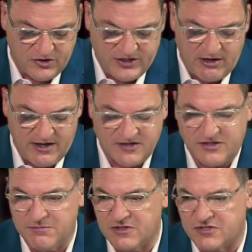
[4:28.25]
Jerry is
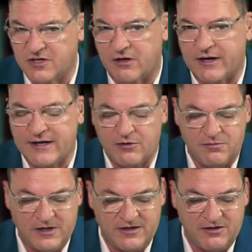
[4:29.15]
in Missouri.
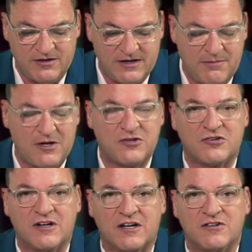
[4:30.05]
Not much
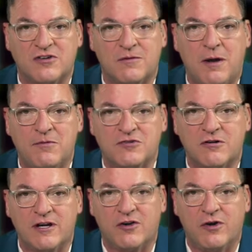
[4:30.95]
concern about
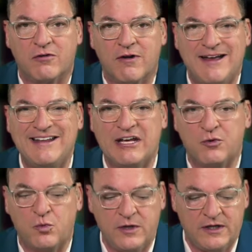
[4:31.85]
Missouri going red. It
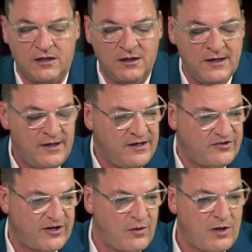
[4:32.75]
will.
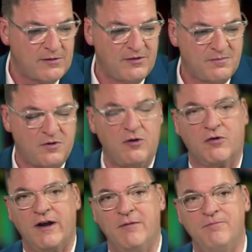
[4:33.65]
Jerry, welcome to the
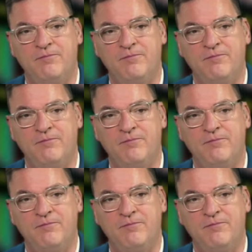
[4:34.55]
program.